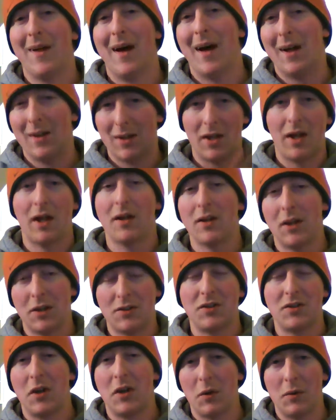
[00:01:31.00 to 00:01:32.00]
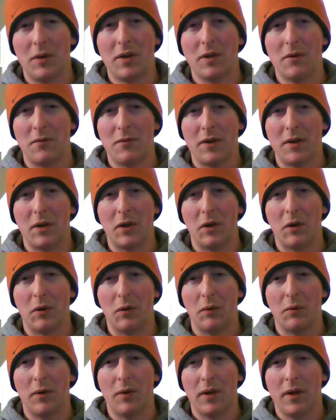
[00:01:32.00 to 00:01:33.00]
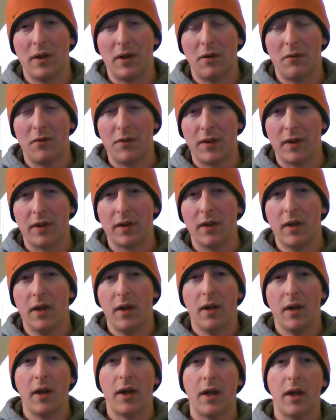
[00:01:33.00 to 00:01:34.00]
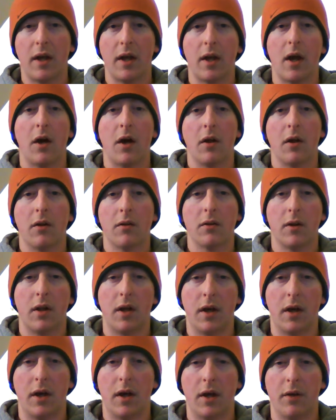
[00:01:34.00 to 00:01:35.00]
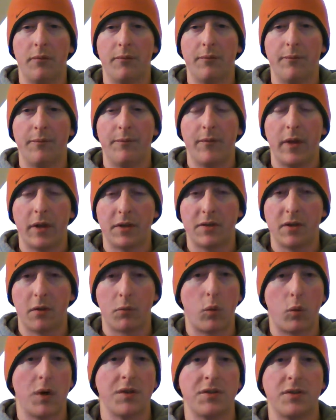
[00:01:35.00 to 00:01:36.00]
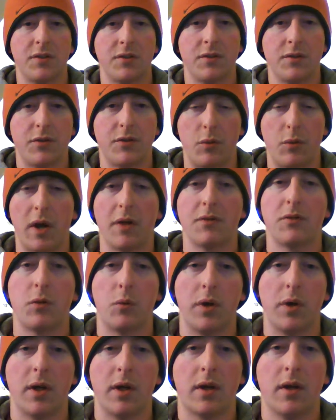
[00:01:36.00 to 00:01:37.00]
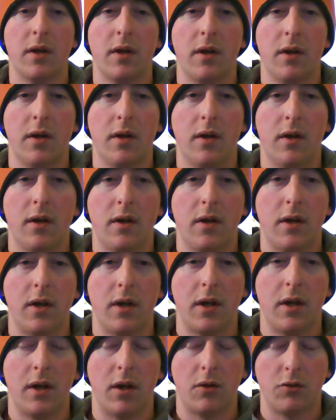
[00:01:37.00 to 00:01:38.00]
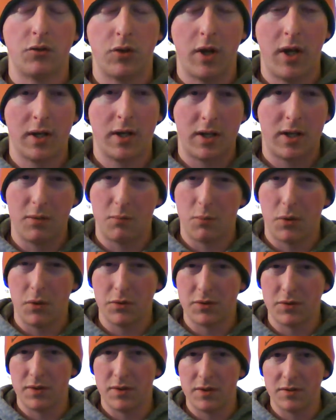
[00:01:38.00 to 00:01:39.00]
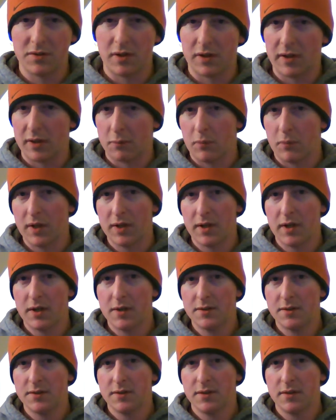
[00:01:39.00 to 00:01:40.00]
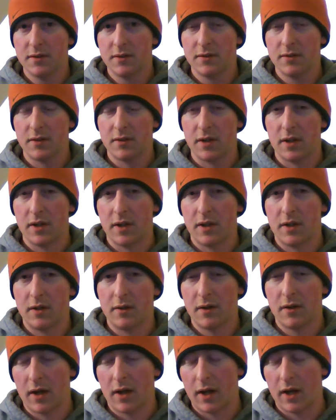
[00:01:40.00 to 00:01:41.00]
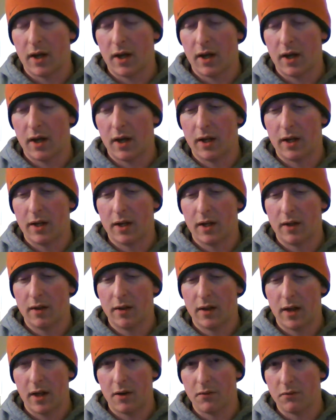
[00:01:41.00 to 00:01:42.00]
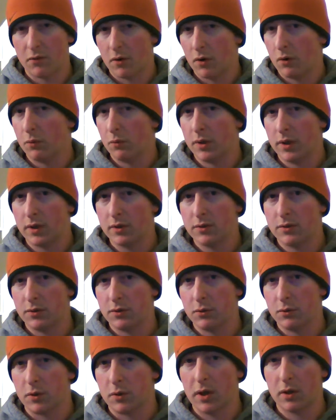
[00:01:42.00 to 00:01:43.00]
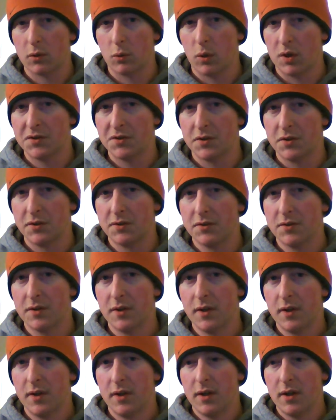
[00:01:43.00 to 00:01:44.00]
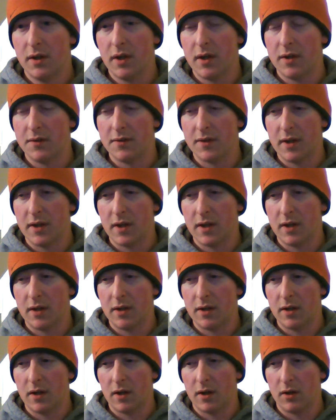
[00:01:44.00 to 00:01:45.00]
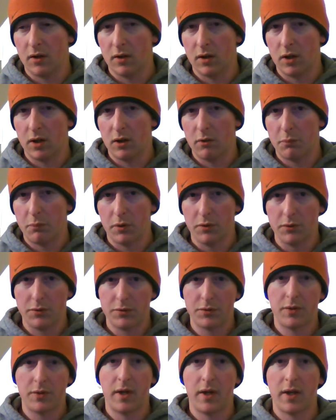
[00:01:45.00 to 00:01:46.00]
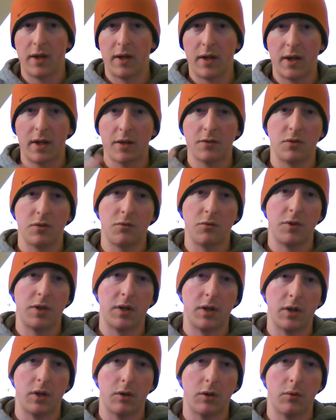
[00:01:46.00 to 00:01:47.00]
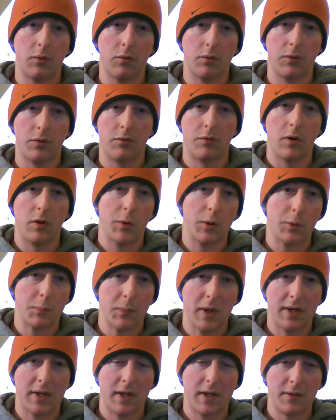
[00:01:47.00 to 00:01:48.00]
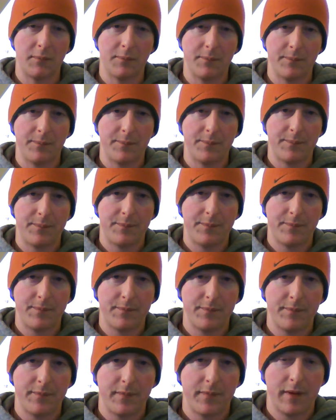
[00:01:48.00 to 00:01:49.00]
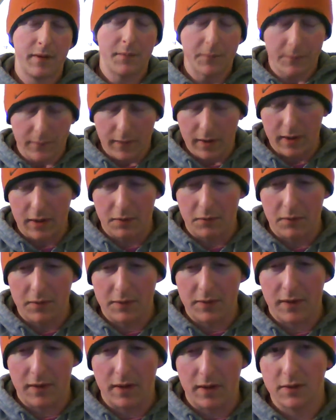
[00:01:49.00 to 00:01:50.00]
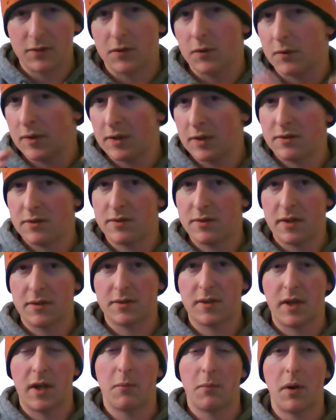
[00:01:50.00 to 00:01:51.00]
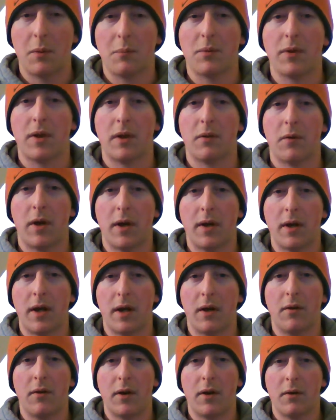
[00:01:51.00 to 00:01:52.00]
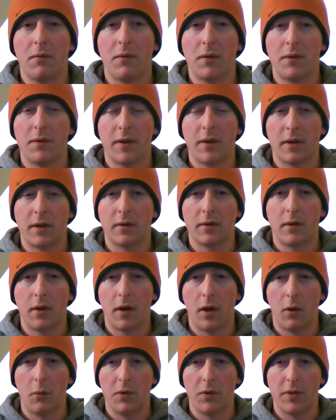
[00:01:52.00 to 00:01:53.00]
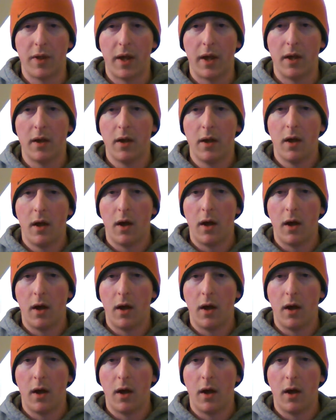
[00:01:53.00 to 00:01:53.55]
let you know in a video and everything, and I'll accept questions throughout the week, and I'll try and keep posting these on like Mondays. So then I have all week to get questions, and then I'll post an answer video the following Monday and everything. So that's kind of my plan right now and everything with that.